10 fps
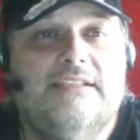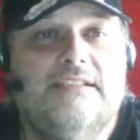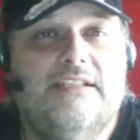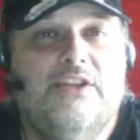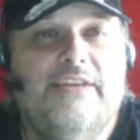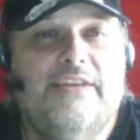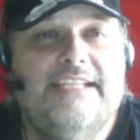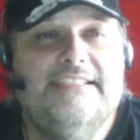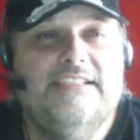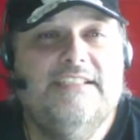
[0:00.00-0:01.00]
there
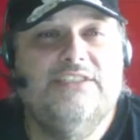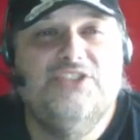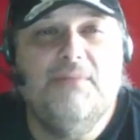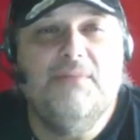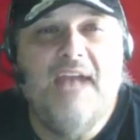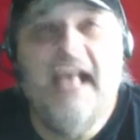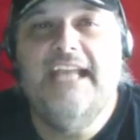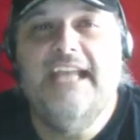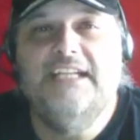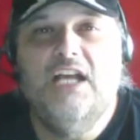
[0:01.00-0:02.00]
is some
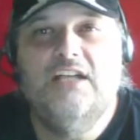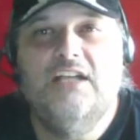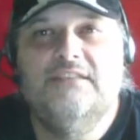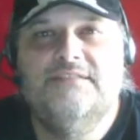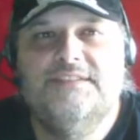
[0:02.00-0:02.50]
kind of...